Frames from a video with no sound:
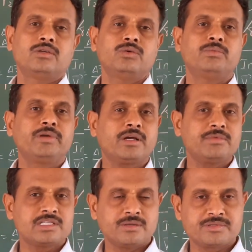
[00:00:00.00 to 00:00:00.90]
you become
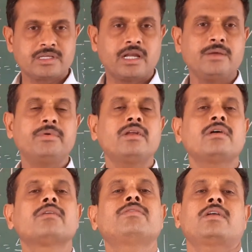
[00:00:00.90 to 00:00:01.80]
a
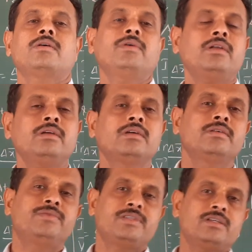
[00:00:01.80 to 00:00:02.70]
subscriber for
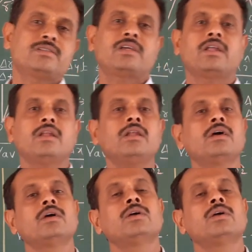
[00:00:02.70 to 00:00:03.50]
our physics channel.